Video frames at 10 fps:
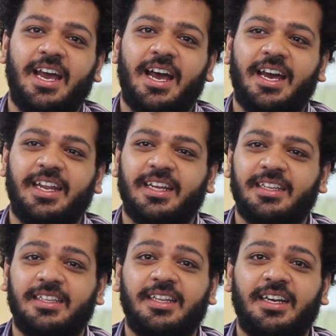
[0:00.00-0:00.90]
And
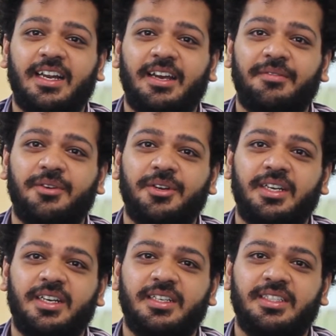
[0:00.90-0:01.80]
other than that, I have got
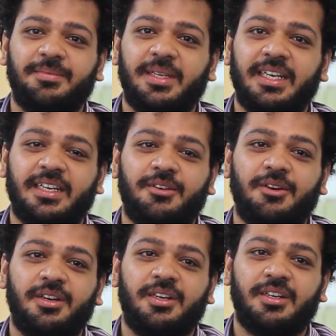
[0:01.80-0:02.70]
something
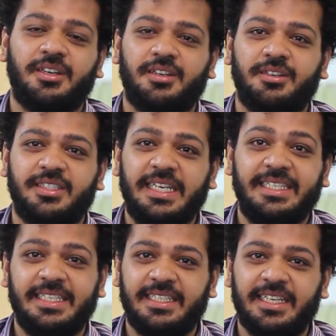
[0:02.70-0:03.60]
called
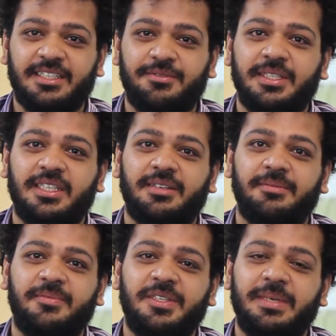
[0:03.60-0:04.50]
CCCs, which
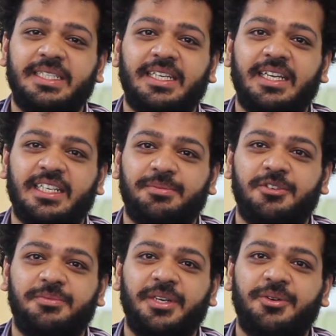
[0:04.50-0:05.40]
basically
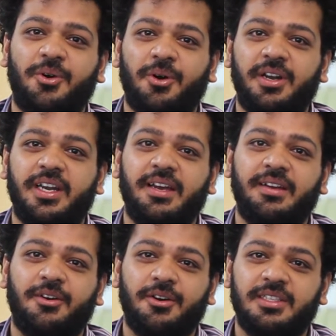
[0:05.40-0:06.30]
exposed me to
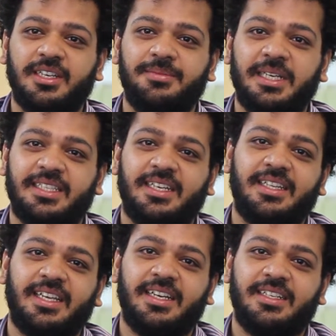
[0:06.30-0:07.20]
all subjects that
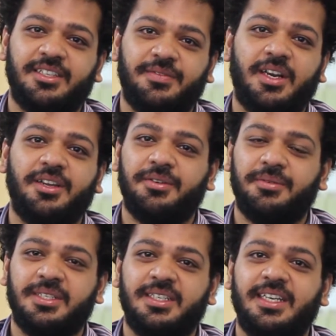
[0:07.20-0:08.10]
are there in Shiv Nadar
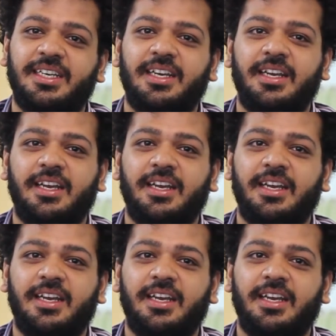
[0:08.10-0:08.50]
University.